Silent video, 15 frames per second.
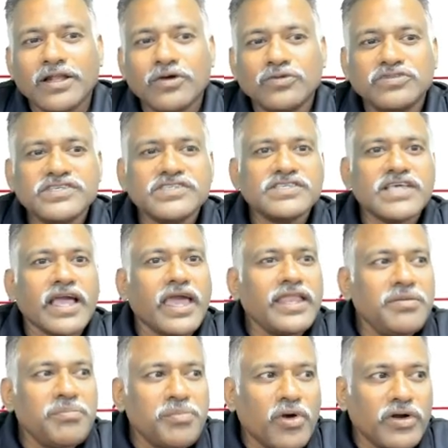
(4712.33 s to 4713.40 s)
Now, this is again
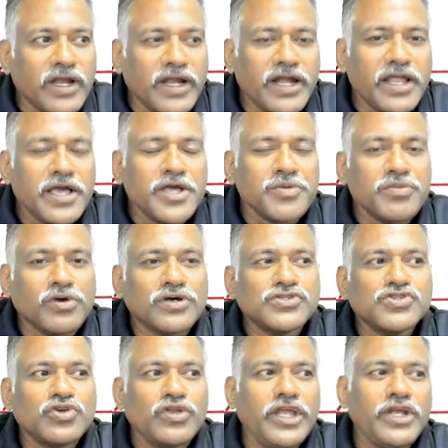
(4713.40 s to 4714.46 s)
important
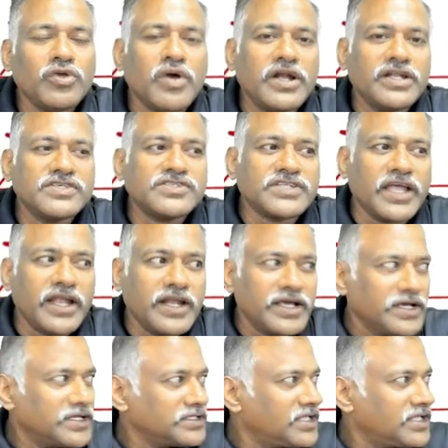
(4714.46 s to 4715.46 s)
because you need to understand